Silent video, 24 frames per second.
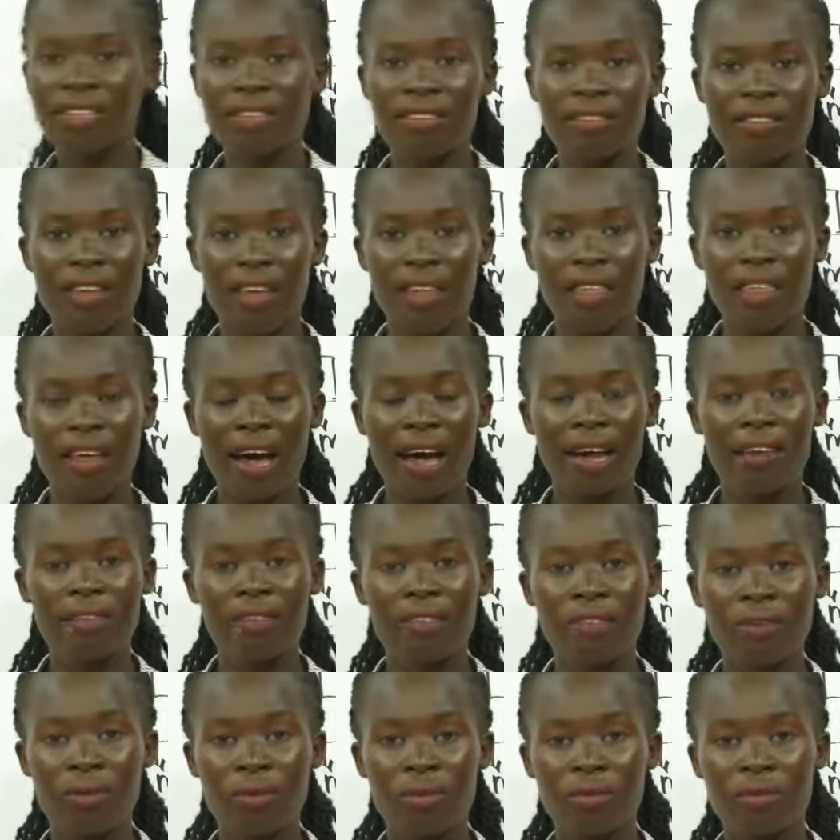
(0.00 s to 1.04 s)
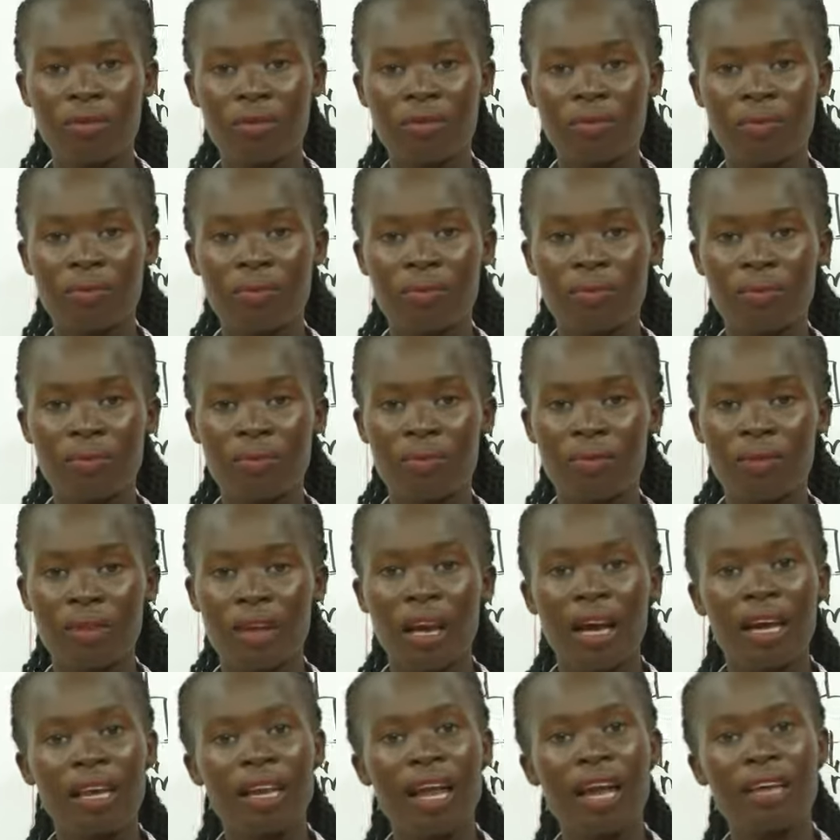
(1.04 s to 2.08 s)
is the third force?
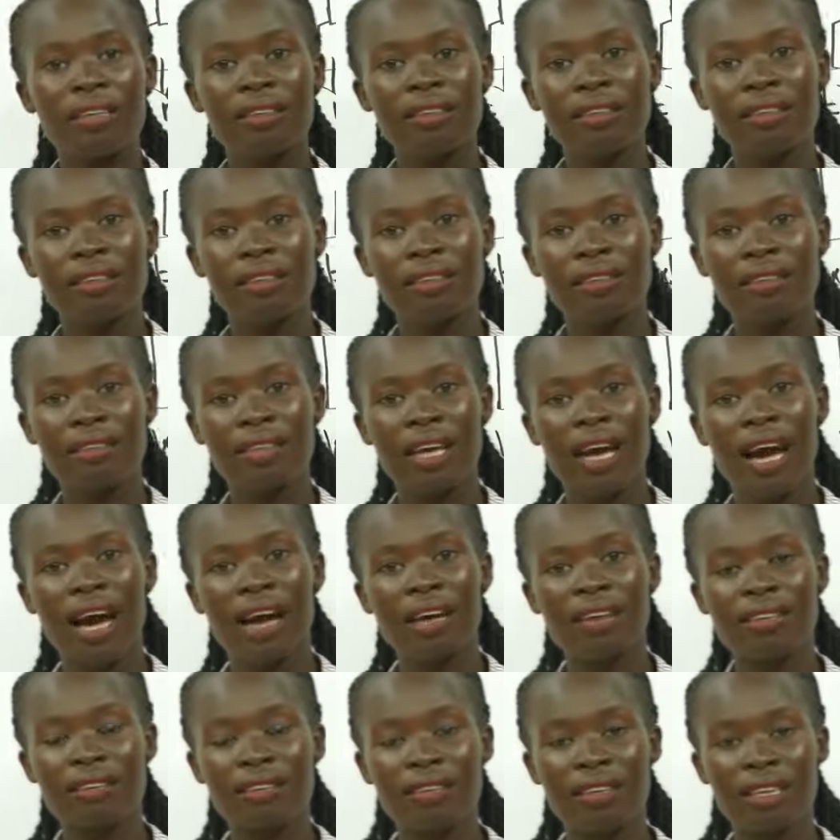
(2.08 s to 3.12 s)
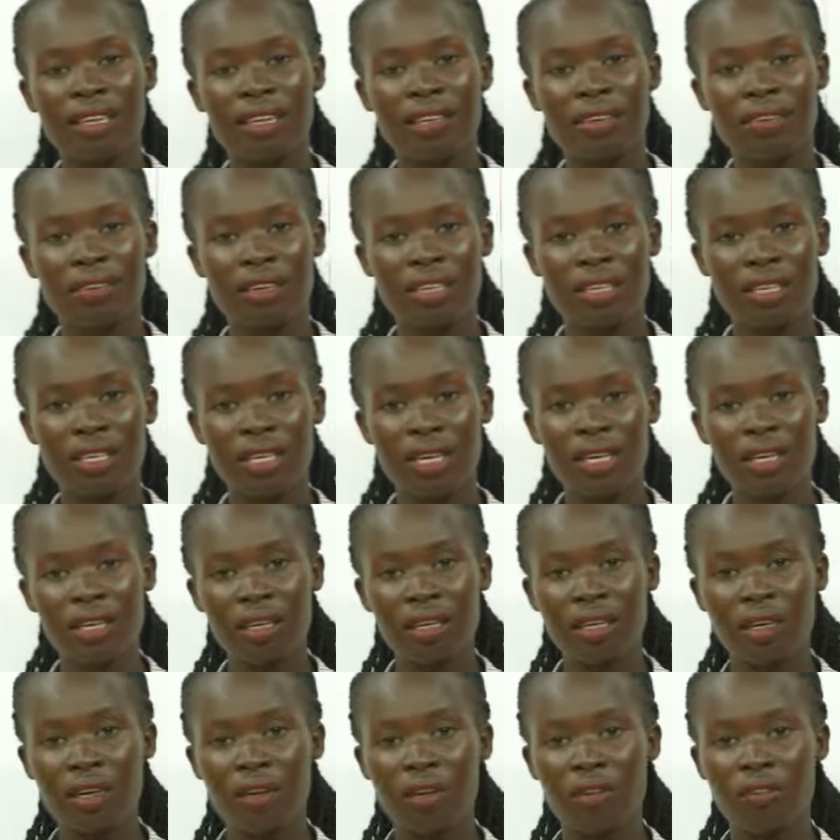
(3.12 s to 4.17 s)
That is the accelerating
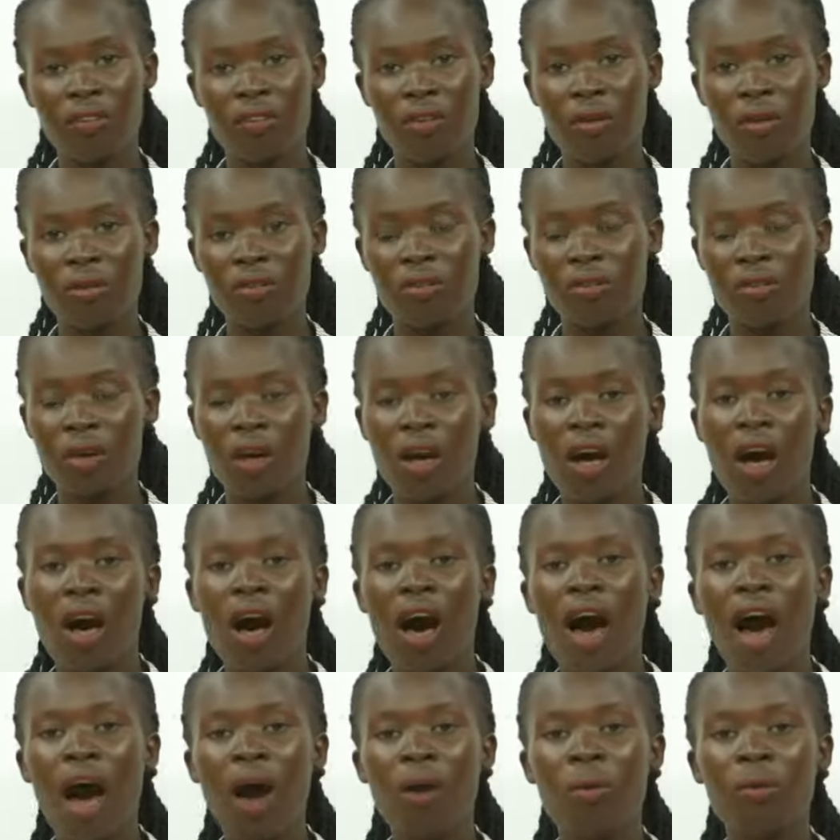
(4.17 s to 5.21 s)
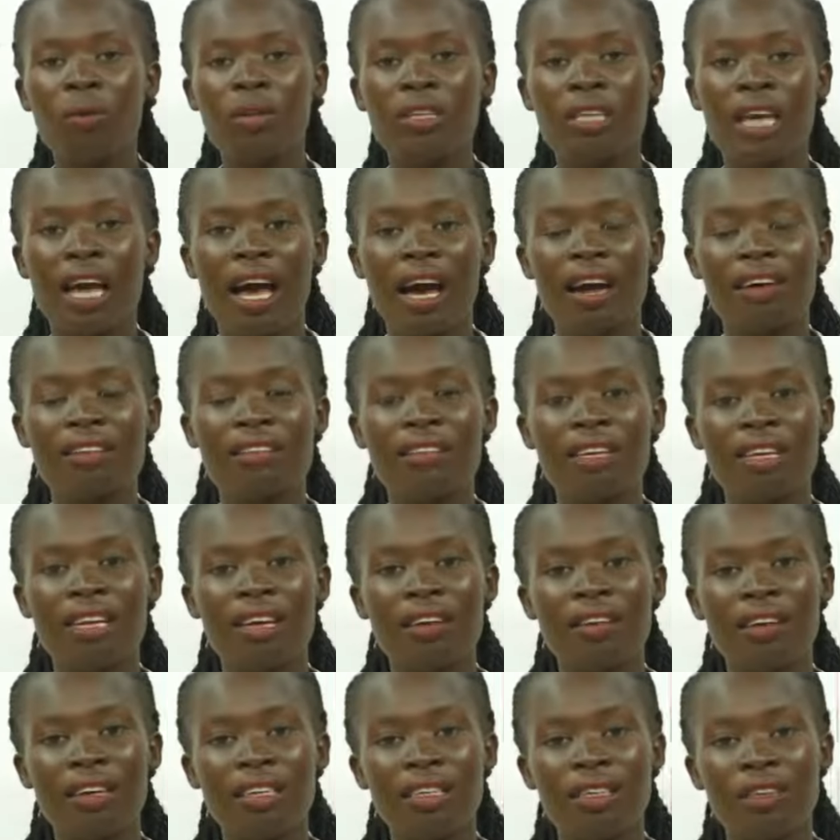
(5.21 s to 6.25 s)
force. How will the
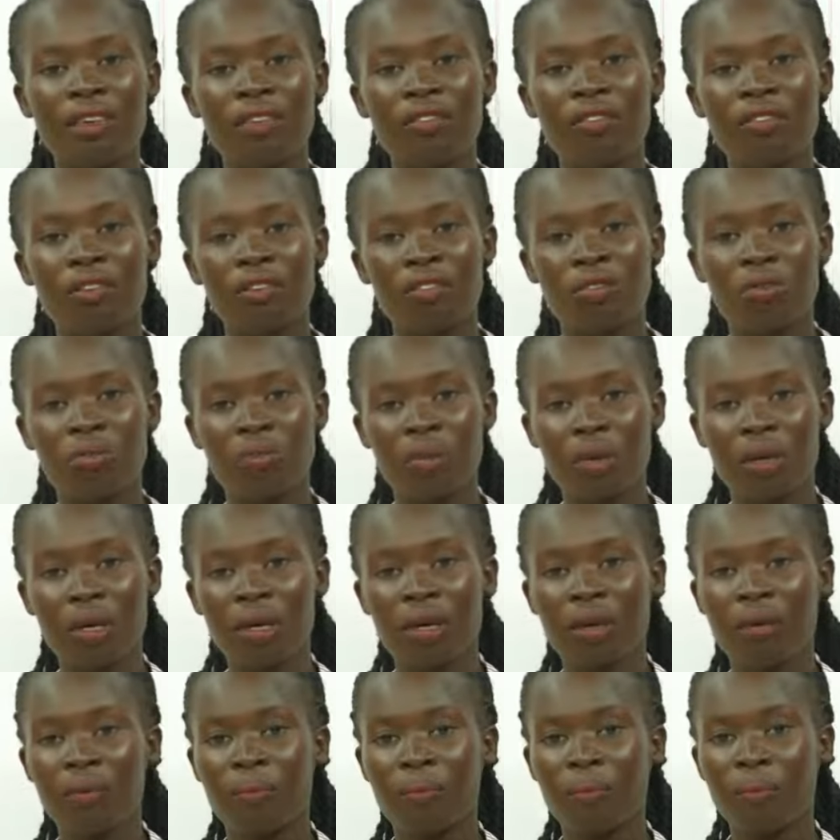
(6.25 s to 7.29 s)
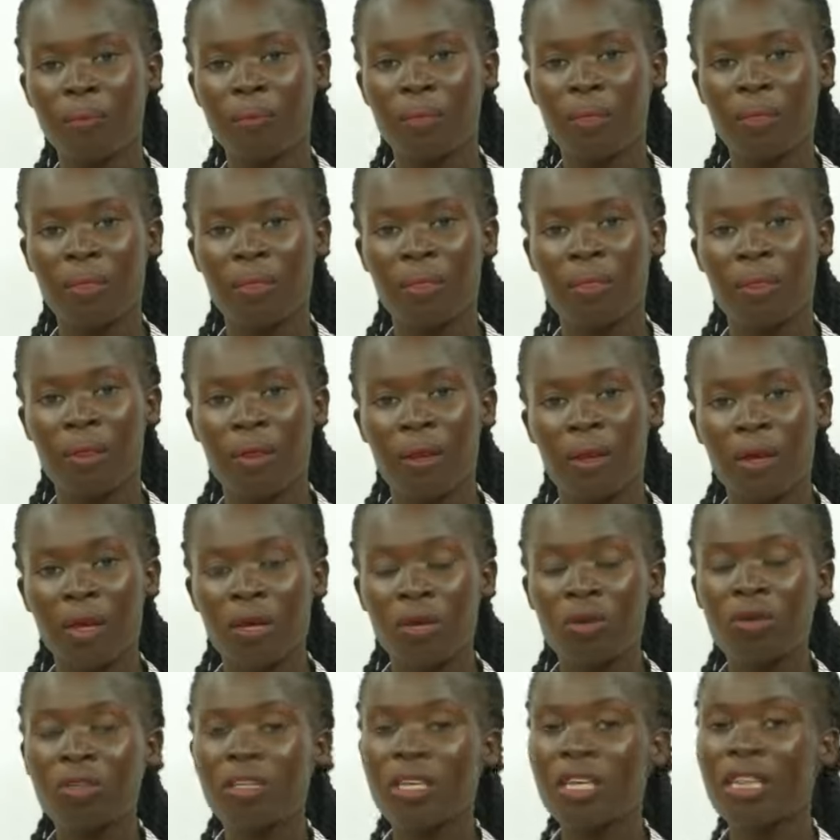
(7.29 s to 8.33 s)
accelerating force be?
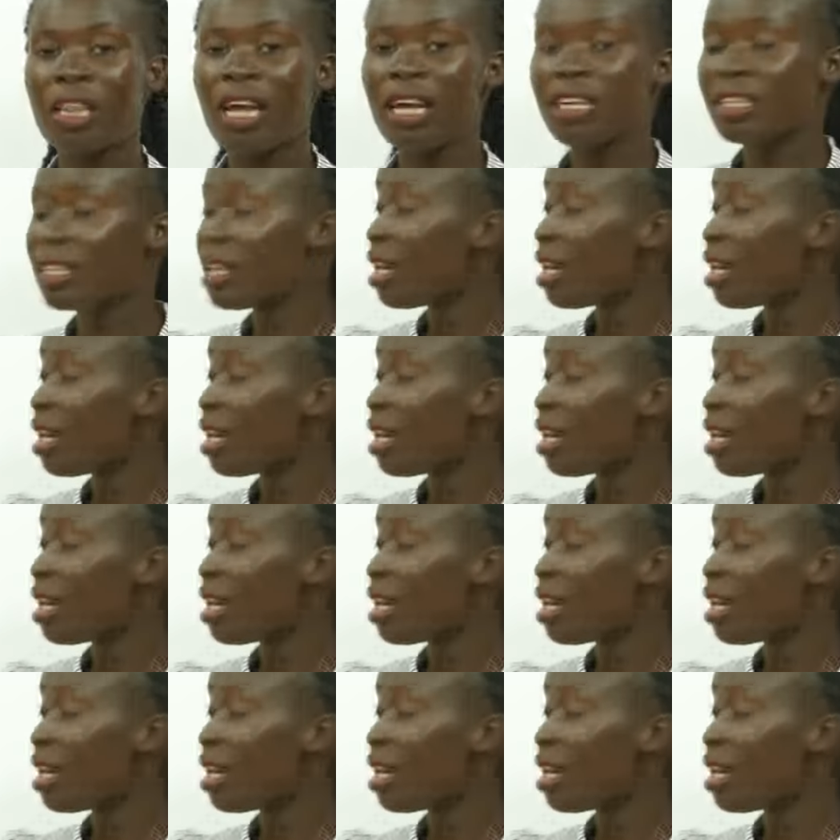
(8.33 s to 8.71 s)
You see that